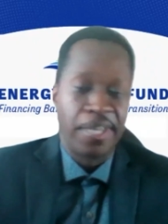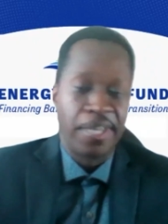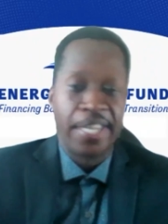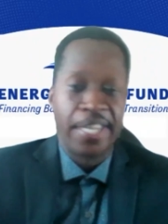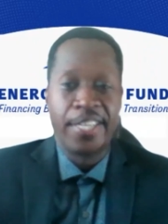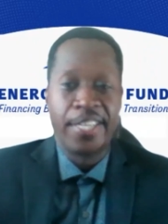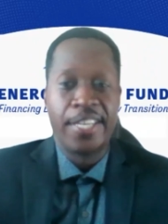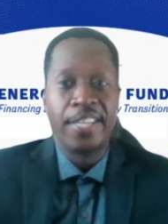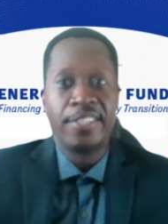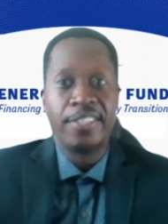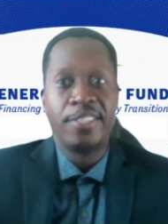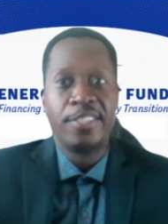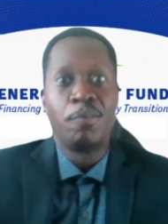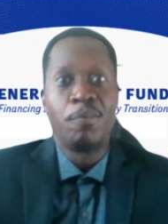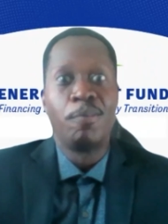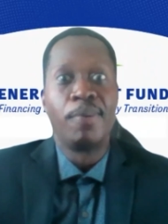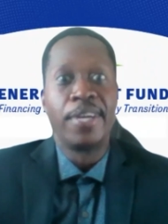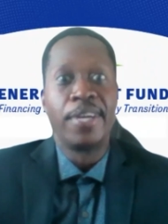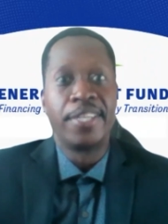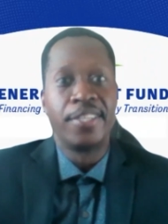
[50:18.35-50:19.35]
and the
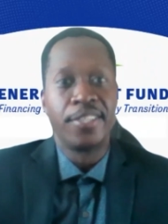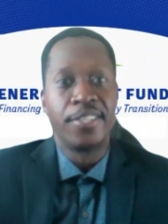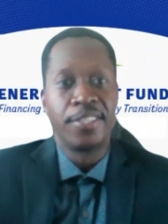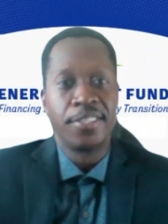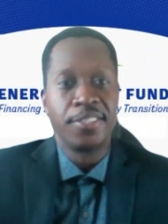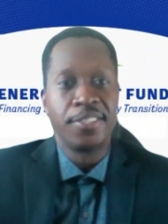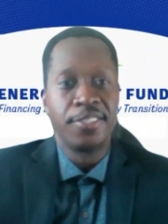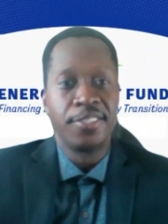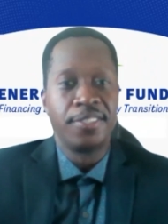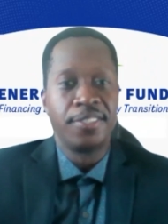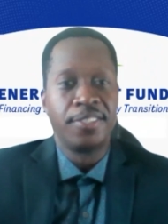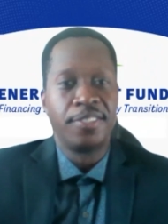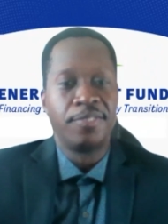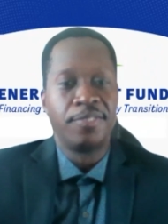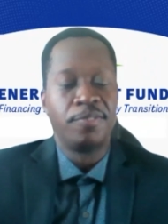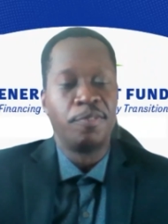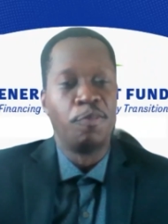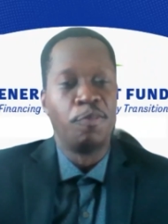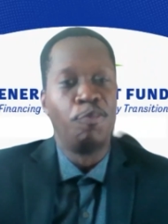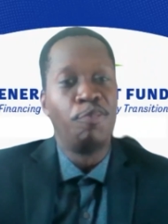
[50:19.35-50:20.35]
wider
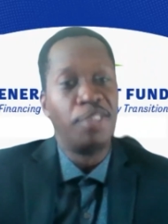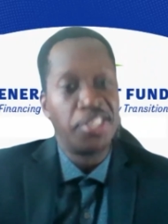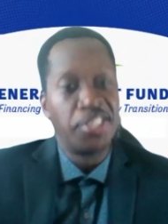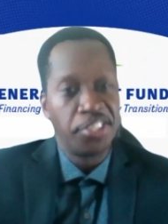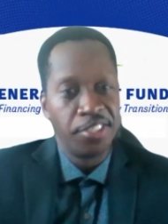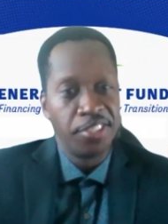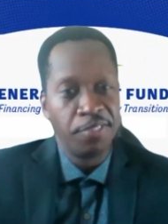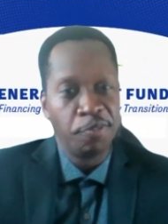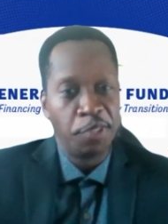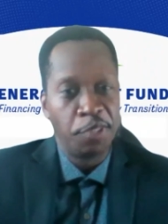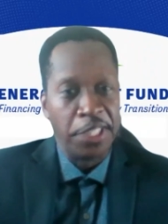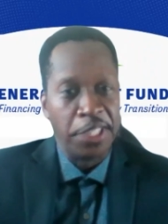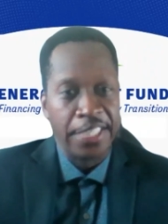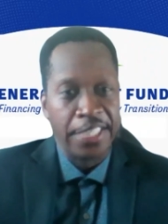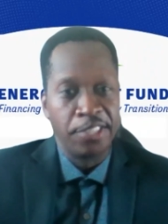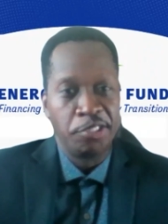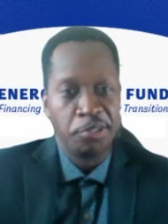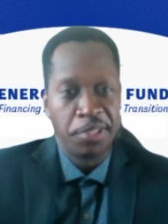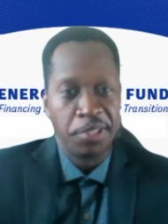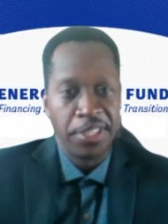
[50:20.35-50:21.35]
vision for the
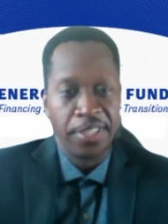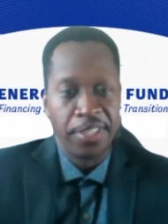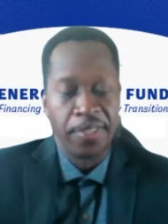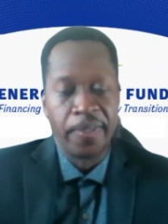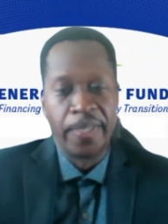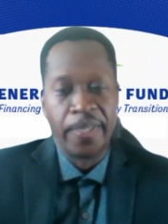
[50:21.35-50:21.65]
country,